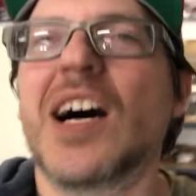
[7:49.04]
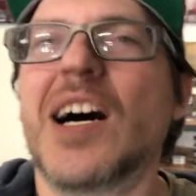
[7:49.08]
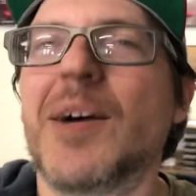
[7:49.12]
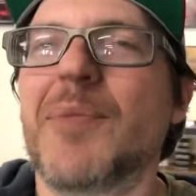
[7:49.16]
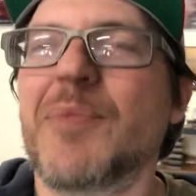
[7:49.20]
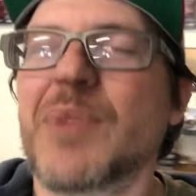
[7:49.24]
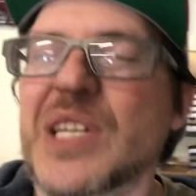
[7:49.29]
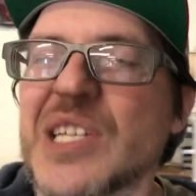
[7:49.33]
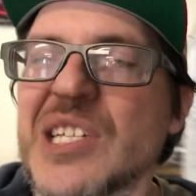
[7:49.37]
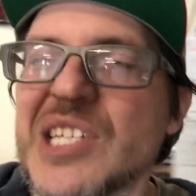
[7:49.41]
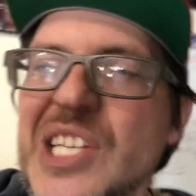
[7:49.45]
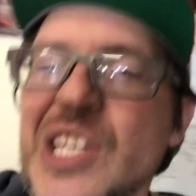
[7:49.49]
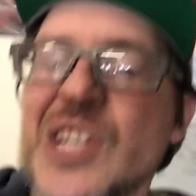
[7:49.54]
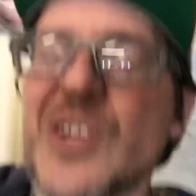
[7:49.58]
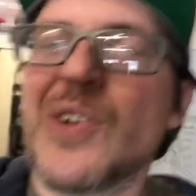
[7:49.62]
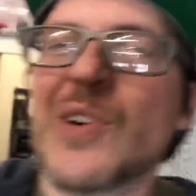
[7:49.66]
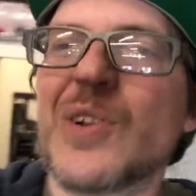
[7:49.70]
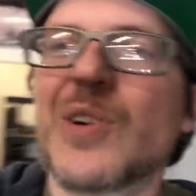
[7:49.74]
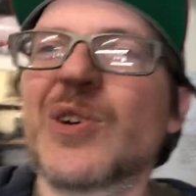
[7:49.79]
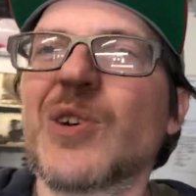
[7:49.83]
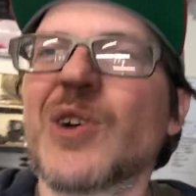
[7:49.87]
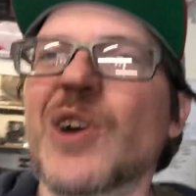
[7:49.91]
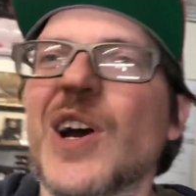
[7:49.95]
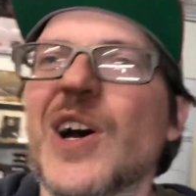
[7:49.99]
continue to
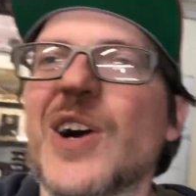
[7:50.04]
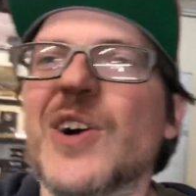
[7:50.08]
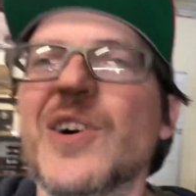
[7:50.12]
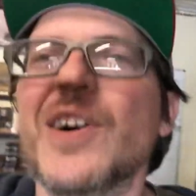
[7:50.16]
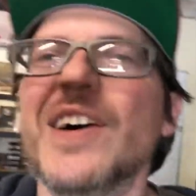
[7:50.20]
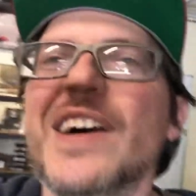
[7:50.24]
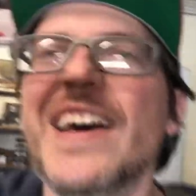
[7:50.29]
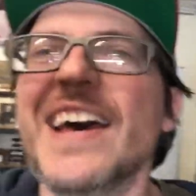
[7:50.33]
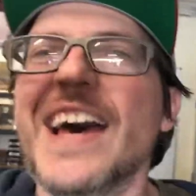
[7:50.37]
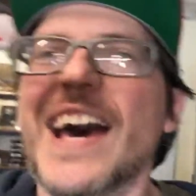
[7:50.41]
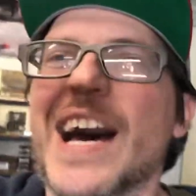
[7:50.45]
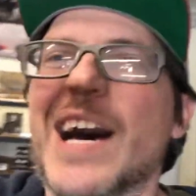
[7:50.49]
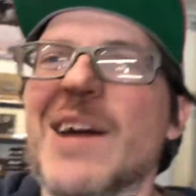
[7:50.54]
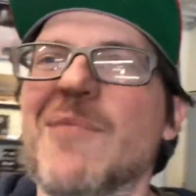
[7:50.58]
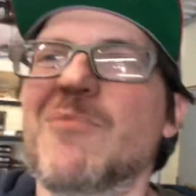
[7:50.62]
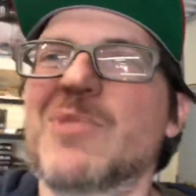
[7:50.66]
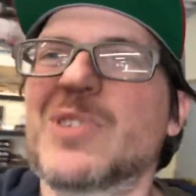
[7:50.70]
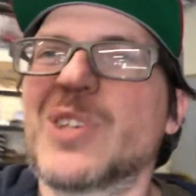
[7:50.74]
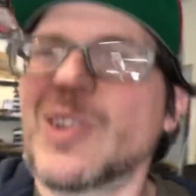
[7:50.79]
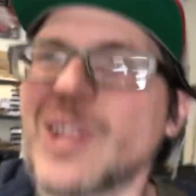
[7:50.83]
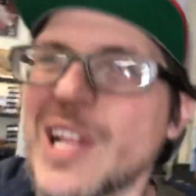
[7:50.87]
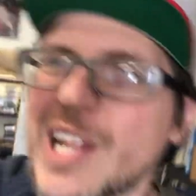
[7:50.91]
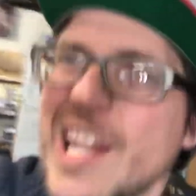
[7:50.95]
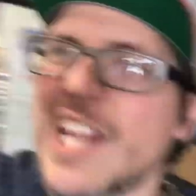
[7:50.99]
grow.
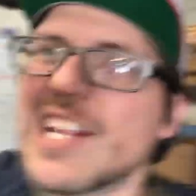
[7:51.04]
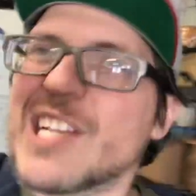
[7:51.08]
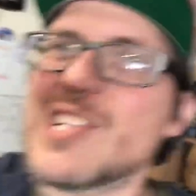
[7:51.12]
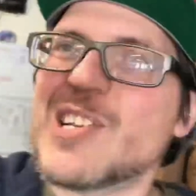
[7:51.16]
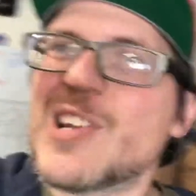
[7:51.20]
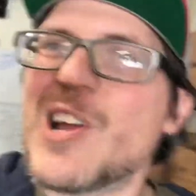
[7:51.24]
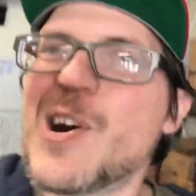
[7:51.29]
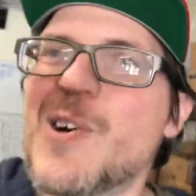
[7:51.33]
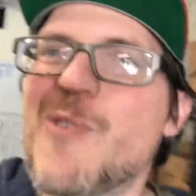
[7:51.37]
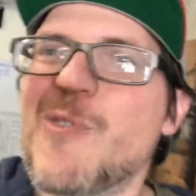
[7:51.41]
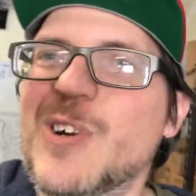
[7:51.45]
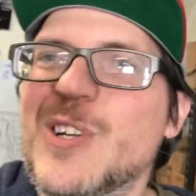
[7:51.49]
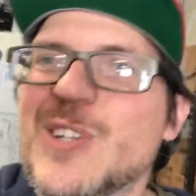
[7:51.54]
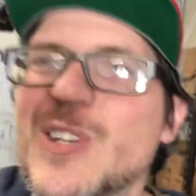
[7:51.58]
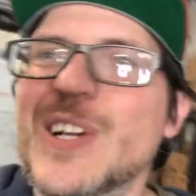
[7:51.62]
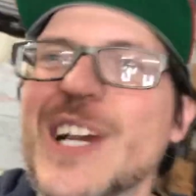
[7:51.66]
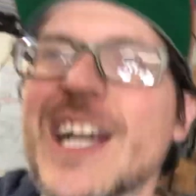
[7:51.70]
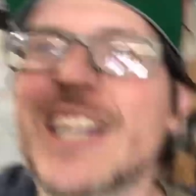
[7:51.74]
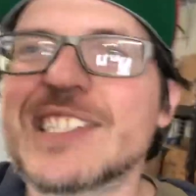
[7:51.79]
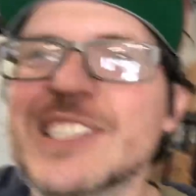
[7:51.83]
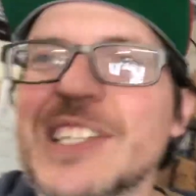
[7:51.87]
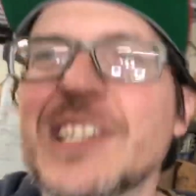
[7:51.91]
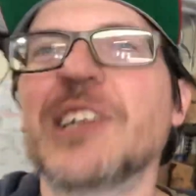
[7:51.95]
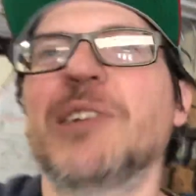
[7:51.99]
So let us know what you
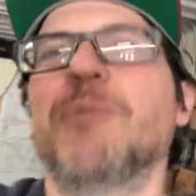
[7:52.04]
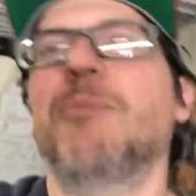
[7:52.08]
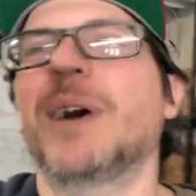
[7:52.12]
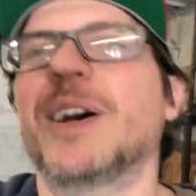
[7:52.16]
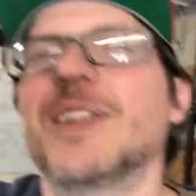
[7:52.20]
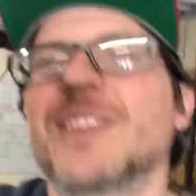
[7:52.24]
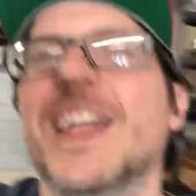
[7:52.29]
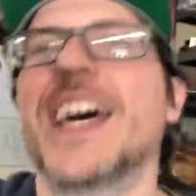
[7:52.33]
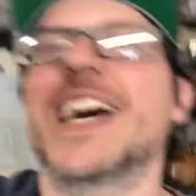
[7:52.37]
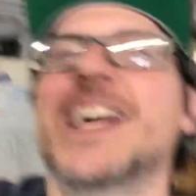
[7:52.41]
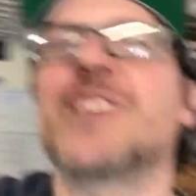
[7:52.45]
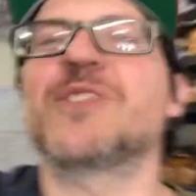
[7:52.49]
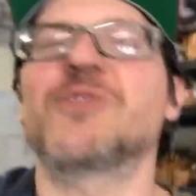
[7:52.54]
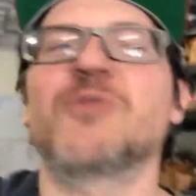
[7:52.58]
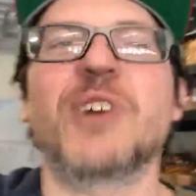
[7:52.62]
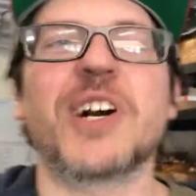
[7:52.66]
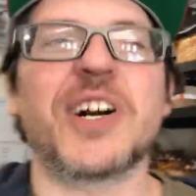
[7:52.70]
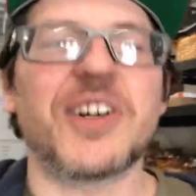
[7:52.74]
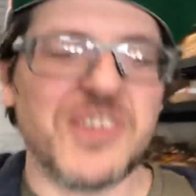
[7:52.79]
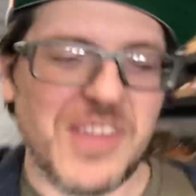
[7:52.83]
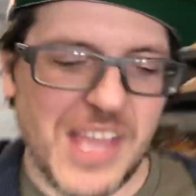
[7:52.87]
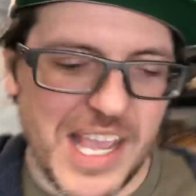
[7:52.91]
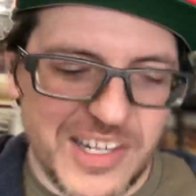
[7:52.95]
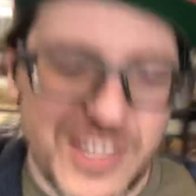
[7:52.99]
guys think about that as well.
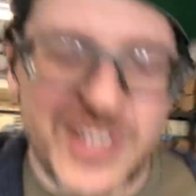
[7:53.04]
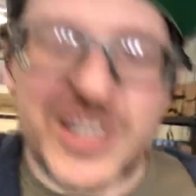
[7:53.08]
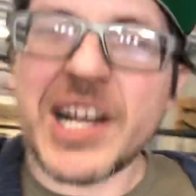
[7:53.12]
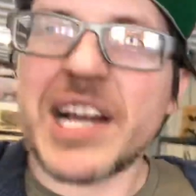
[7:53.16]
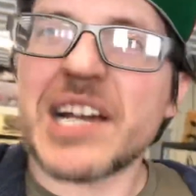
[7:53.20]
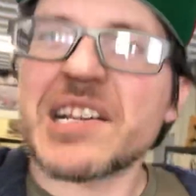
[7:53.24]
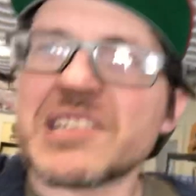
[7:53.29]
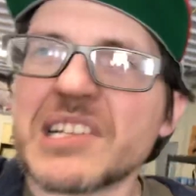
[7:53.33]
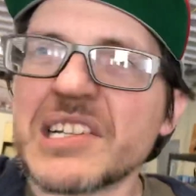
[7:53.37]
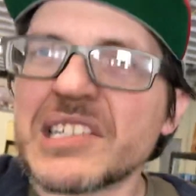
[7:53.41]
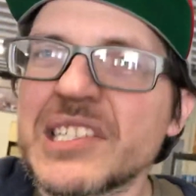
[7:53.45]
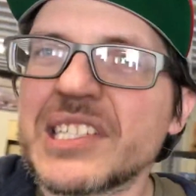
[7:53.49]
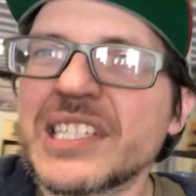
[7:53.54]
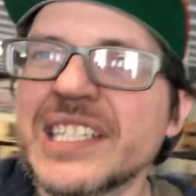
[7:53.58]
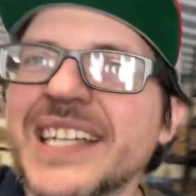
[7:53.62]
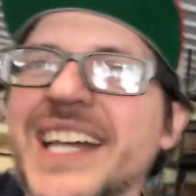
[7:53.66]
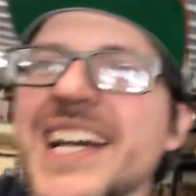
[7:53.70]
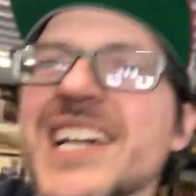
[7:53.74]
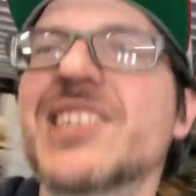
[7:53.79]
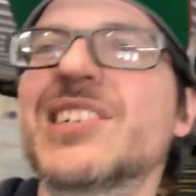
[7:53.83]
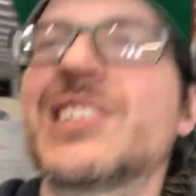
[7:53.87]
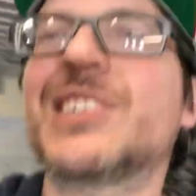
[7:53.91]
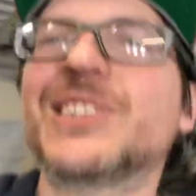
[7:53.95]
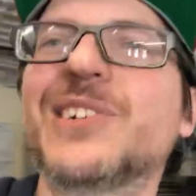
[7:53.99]
As you guys can see,
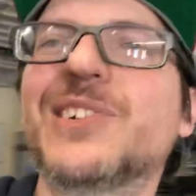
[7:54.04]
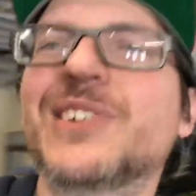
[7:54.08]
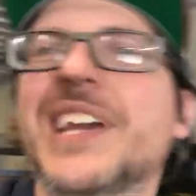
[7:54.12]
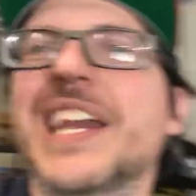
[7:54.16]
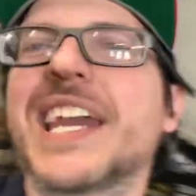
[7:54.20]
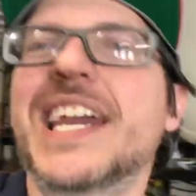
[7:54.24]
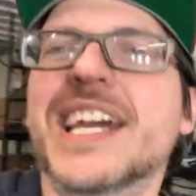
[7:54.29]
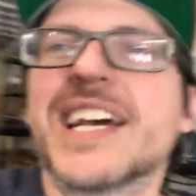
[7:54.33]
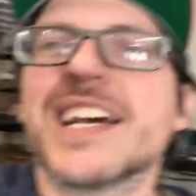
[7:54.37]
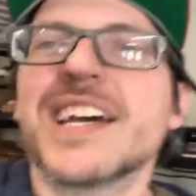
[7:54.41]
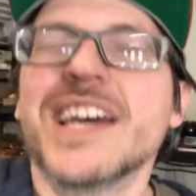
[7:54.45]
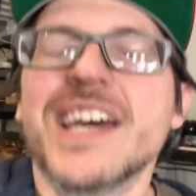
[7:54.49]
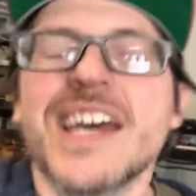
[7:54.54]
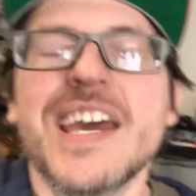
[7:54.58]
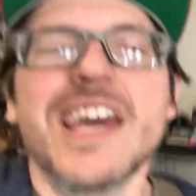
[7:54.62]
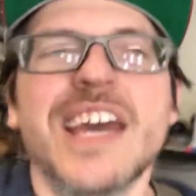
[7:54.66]
I still can't.